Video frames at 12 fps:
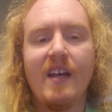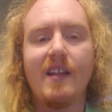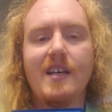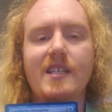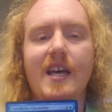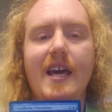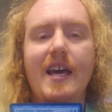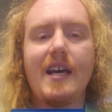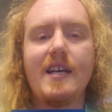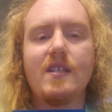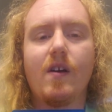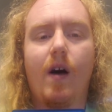This
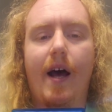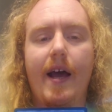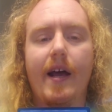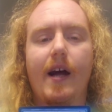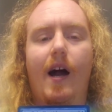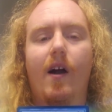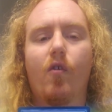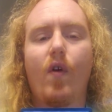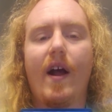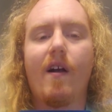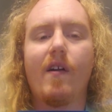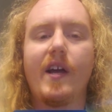is our
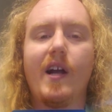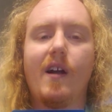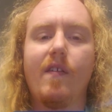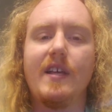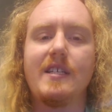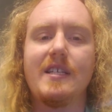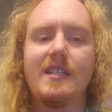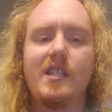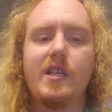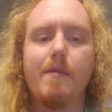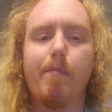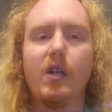rare here. This is
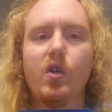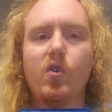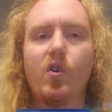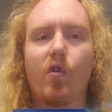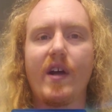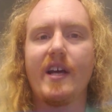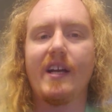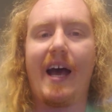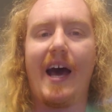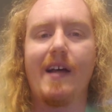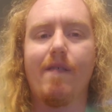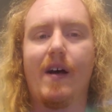the blue-green
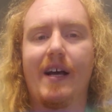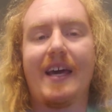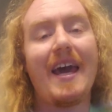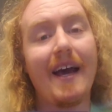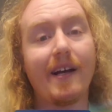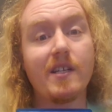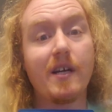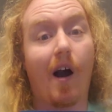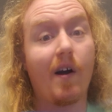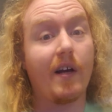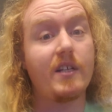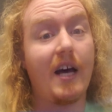kind of kicked
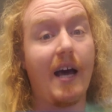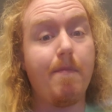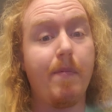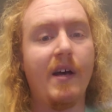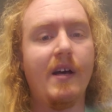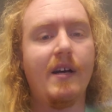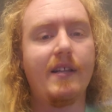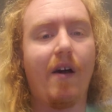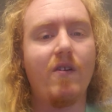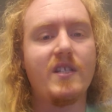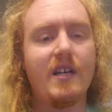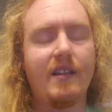archetype that
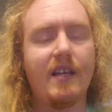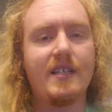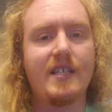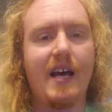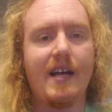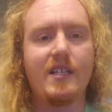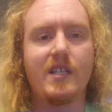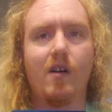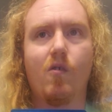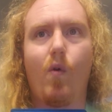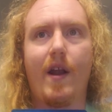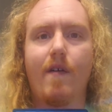was in this set.
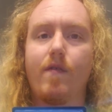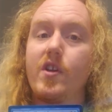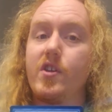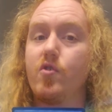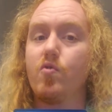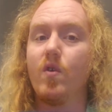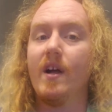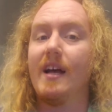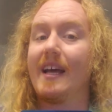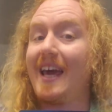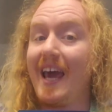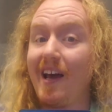So whenever you
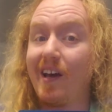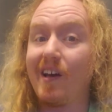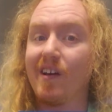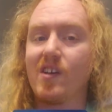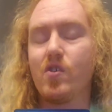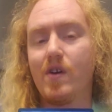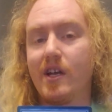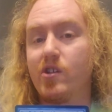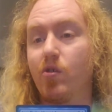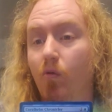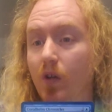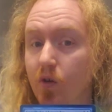kick, you get
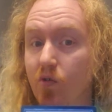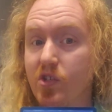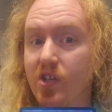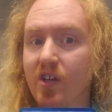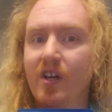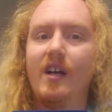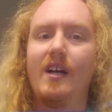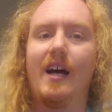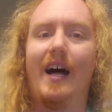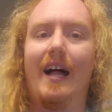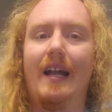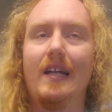to loot.
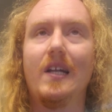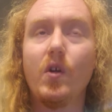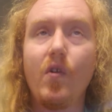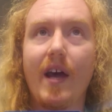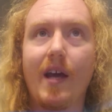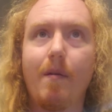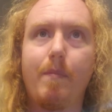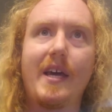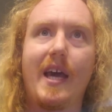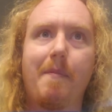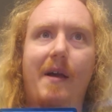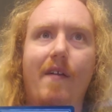Looting
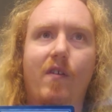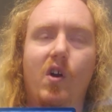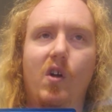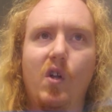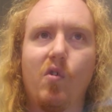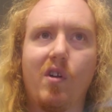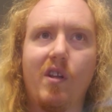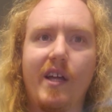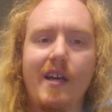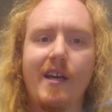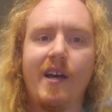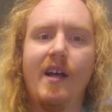became kind of
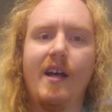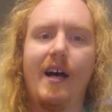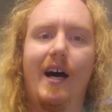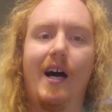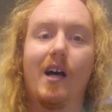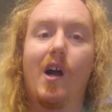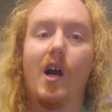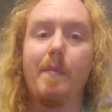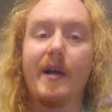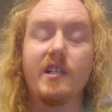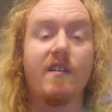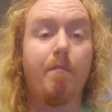colloquially a card
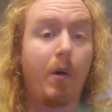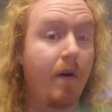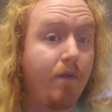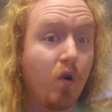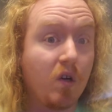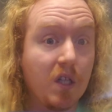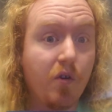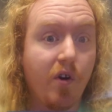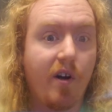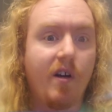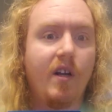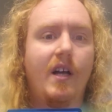because of Merfolk
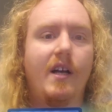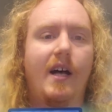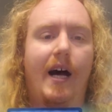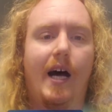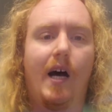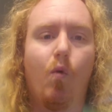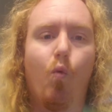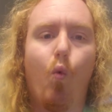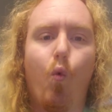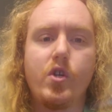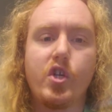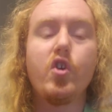Looter, a
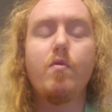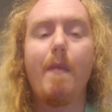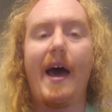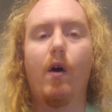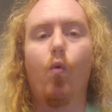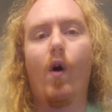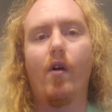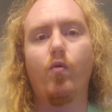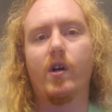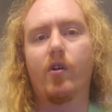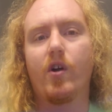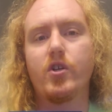2-mana
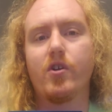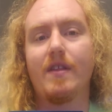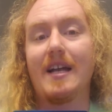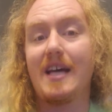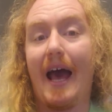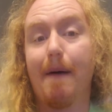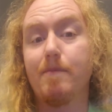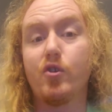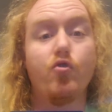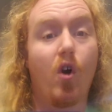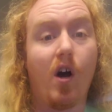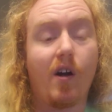1/1 creature that tapped to
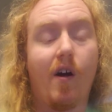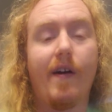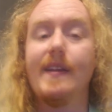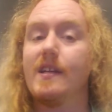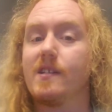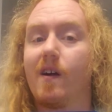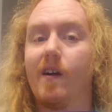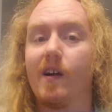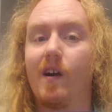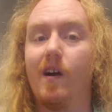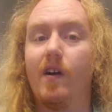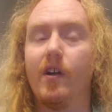draw a card and discard a
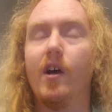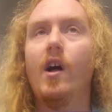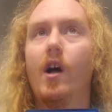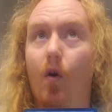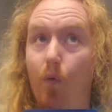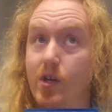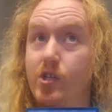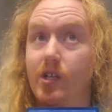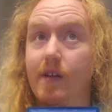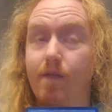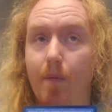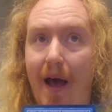card,
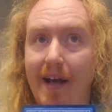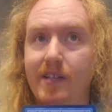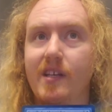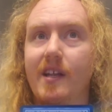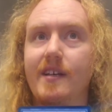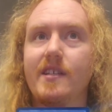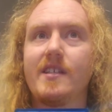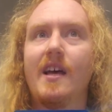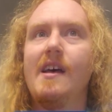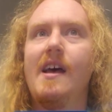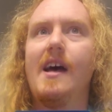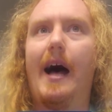originally from Exodus.
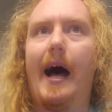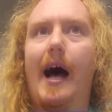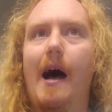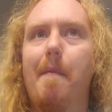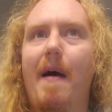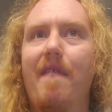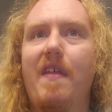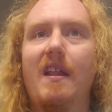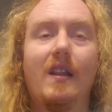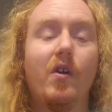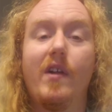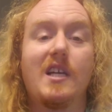And
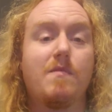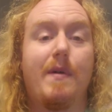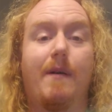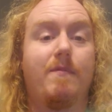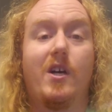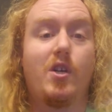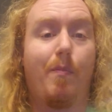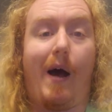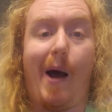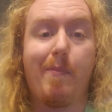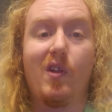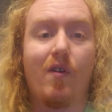then looting has become such a
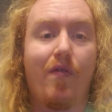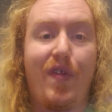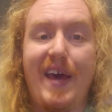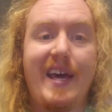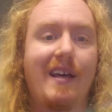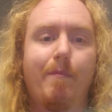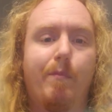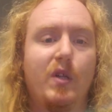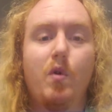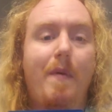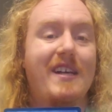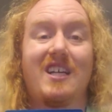popular thing.
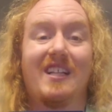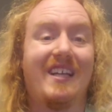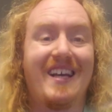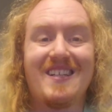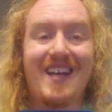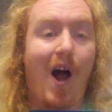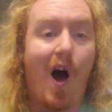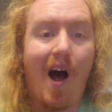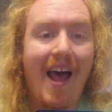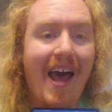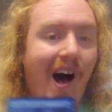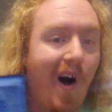Blue basically gets it
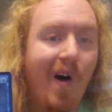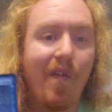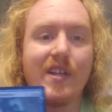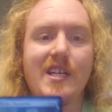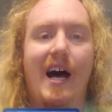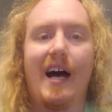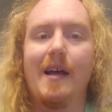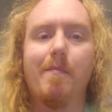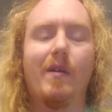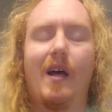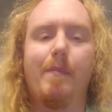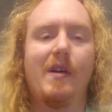all the time.
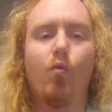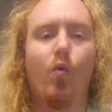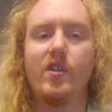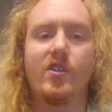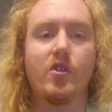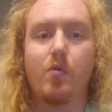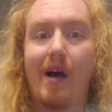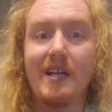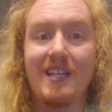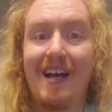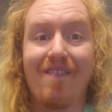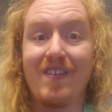I mean, once or
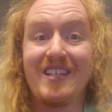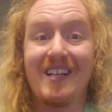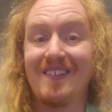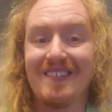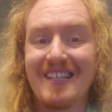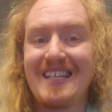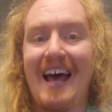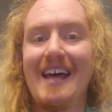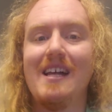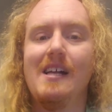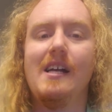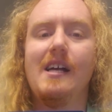twice every single
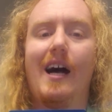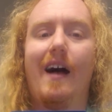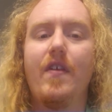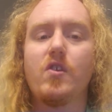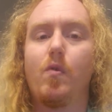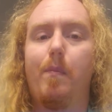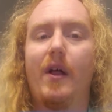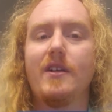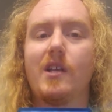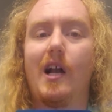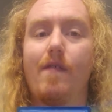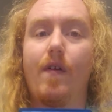set. This one plays
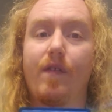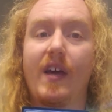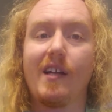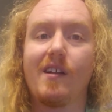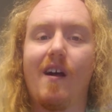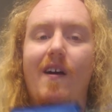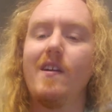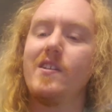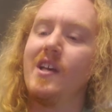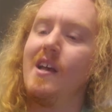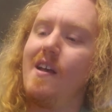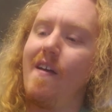it off of kit cards,
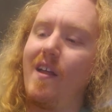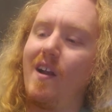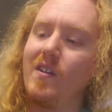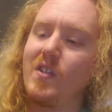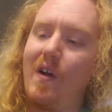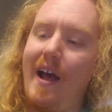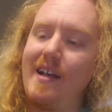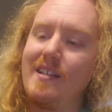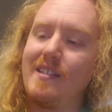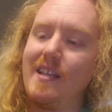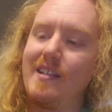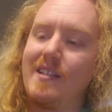and then also
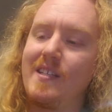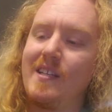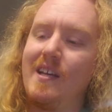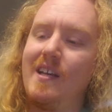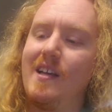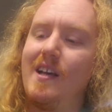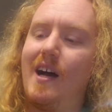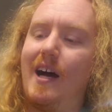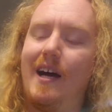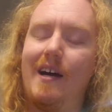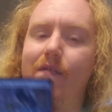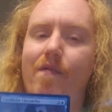has this
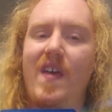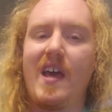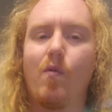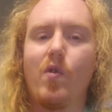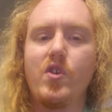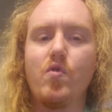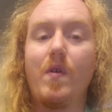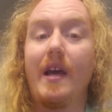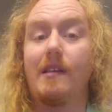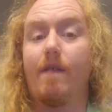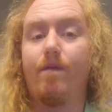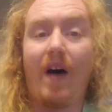thing where you get
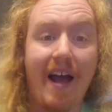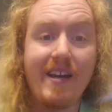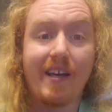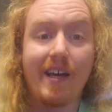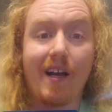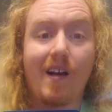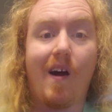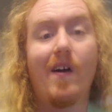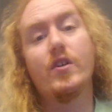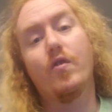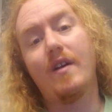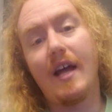to find a kit card
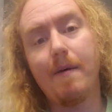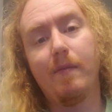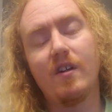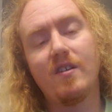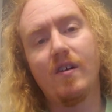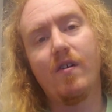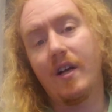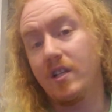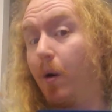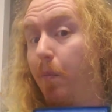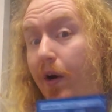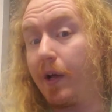to enable its looting, so
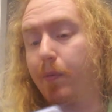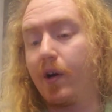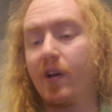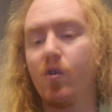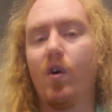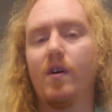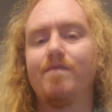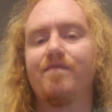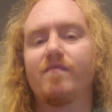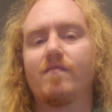pretty cool.